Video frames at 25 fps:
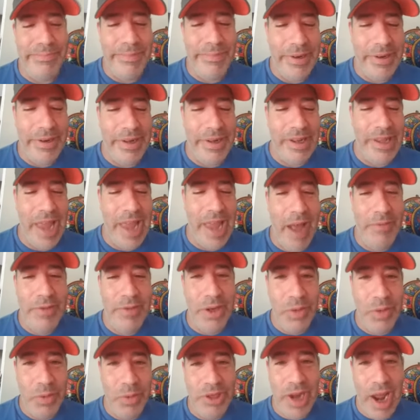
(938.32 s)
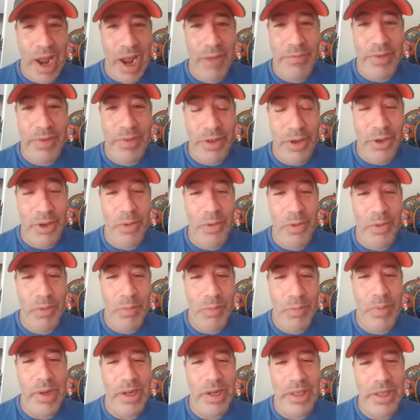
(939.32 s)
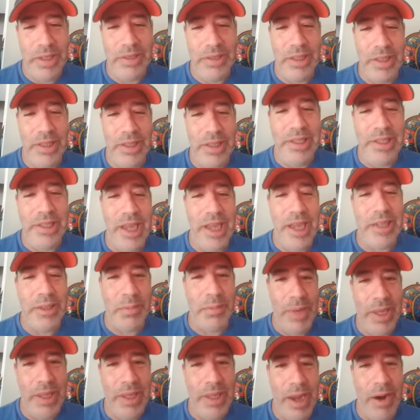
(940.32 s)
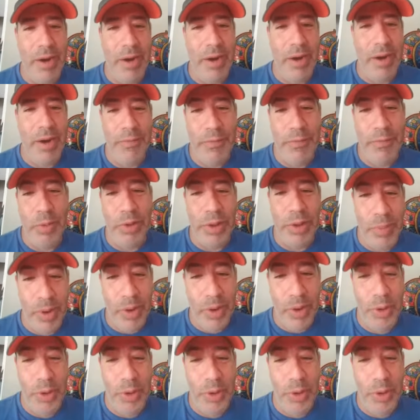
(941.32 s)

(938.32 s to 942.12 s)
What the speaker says: have to do what you have to do. But at least he got to be there for the birth.